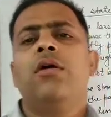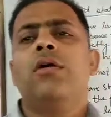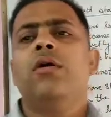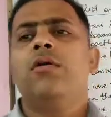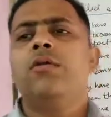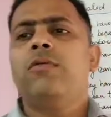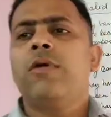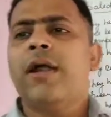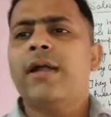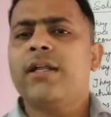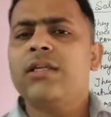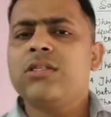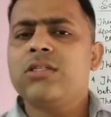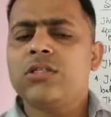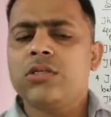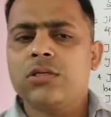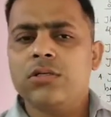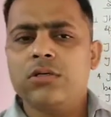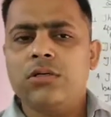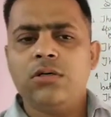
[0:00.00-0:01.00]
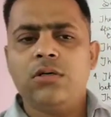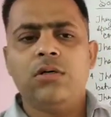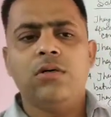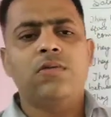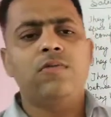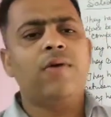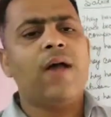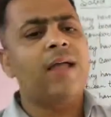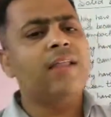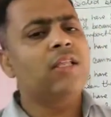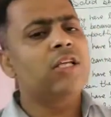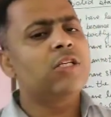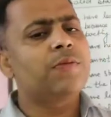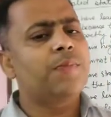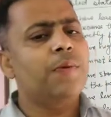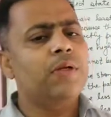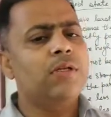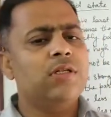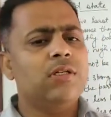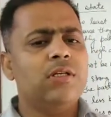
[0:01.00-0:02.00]
Why it is so? Why the
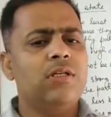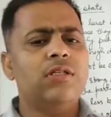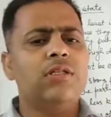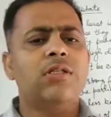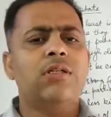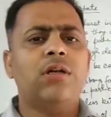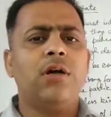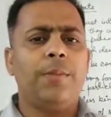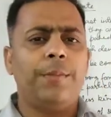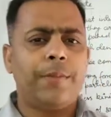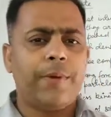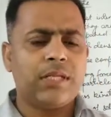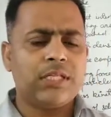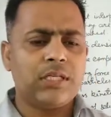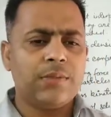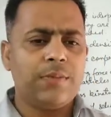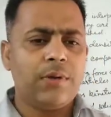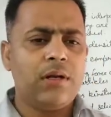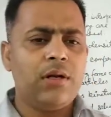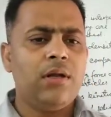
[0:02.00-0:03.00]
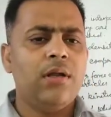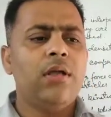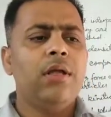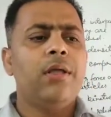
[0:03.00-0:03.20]
sponge is compressible?